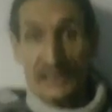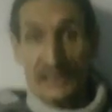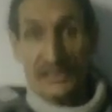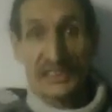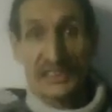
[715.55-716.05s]

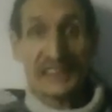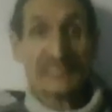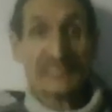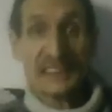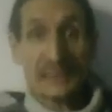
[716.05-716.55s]
because they
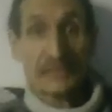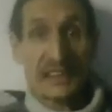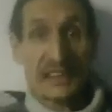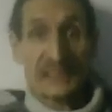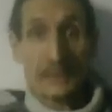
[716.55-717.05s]

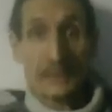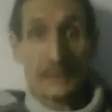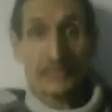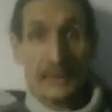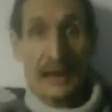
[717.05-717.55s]
did
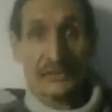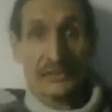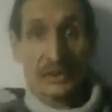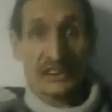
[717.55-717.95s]
arrest me after